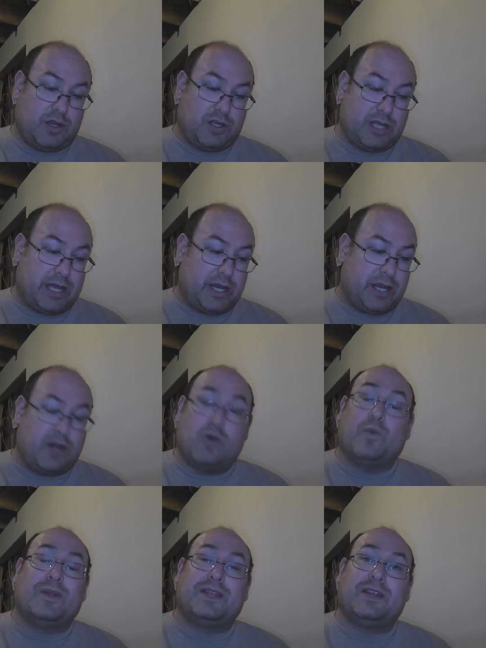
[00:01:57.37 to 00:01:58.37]
Good that I know
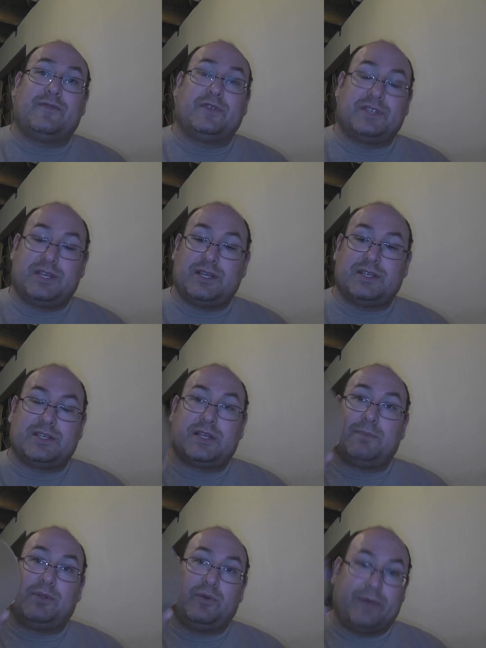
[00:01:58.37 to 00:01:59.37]
what the difference is.
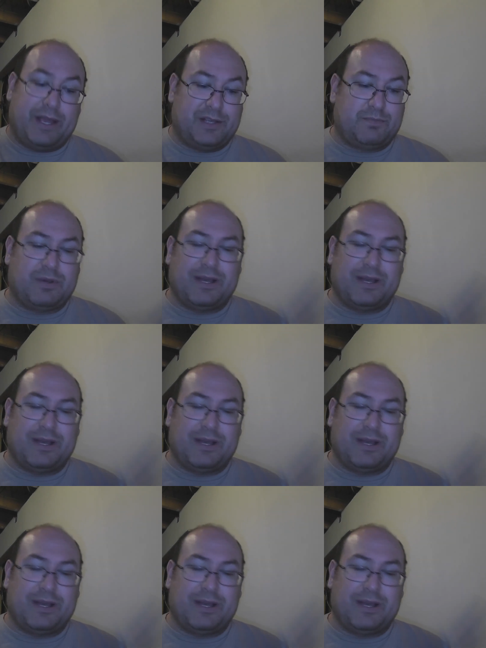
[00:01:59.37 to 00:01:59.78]
The Blu-ray is